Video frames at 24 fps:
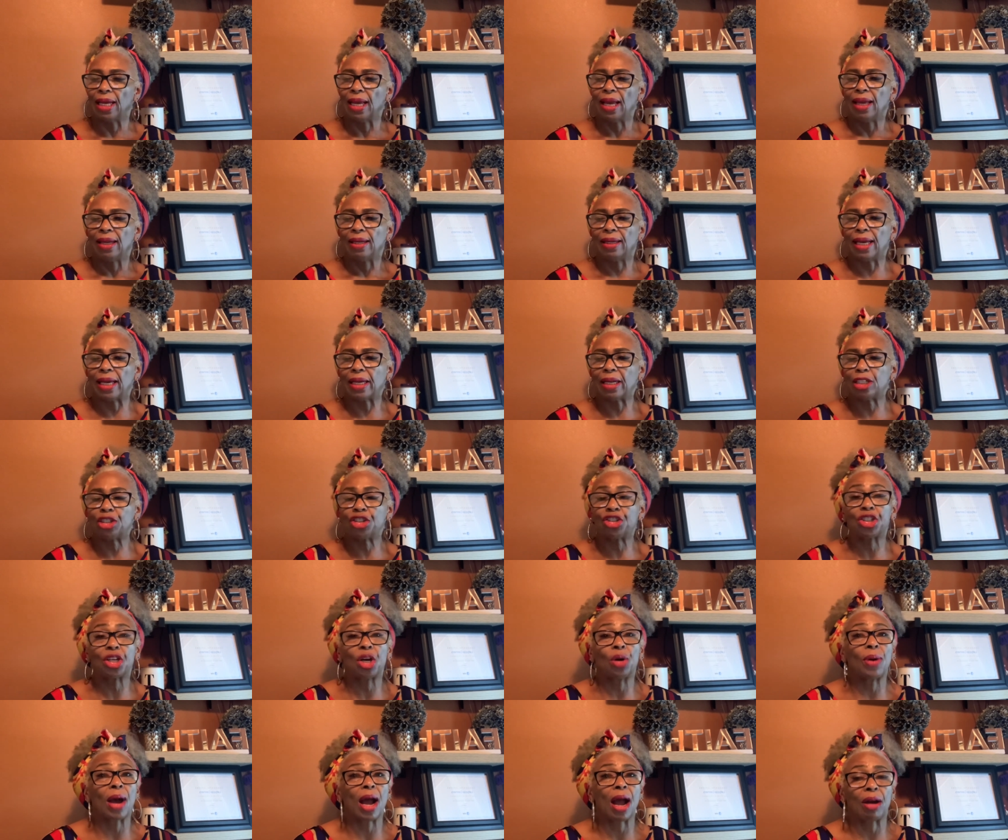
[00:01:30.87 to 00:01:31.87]
Let us
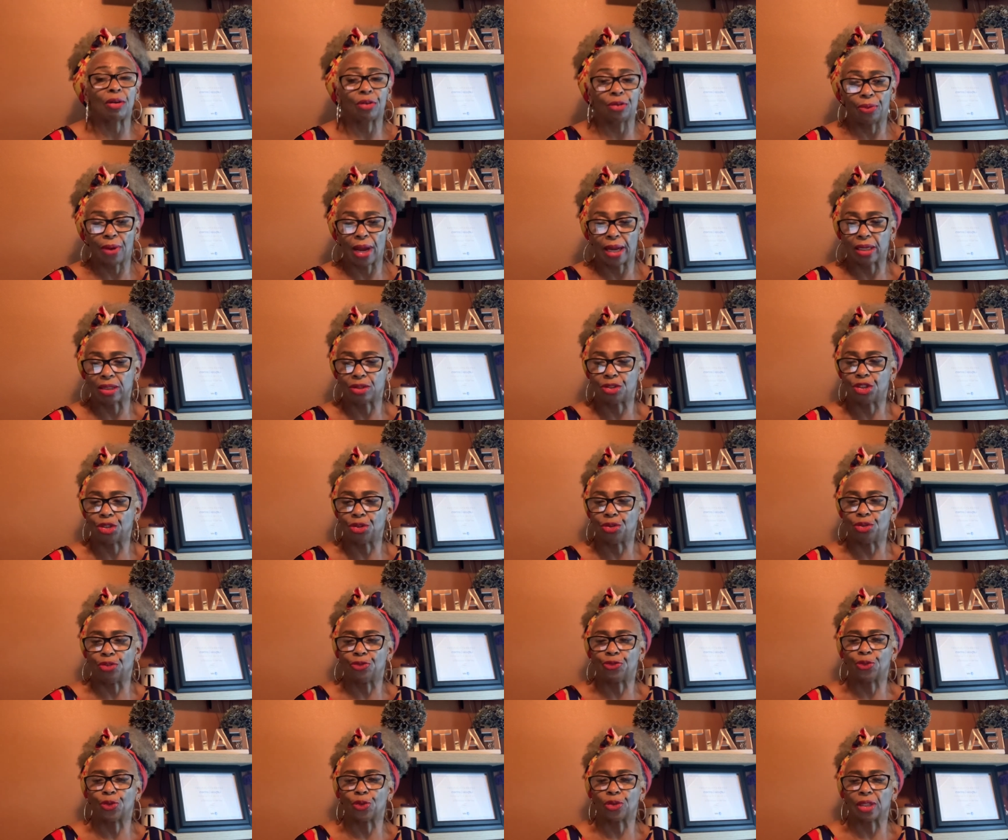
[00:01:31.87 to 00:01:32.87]
show our
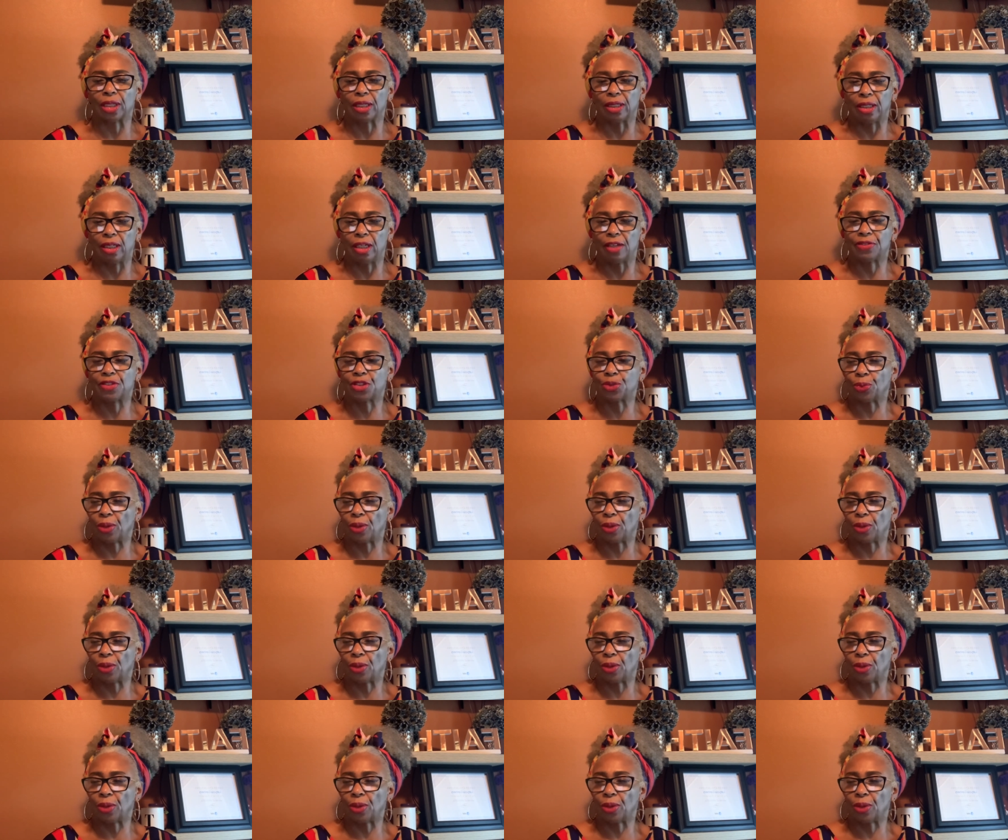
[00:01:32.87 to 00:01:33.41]
gratitude for the gifts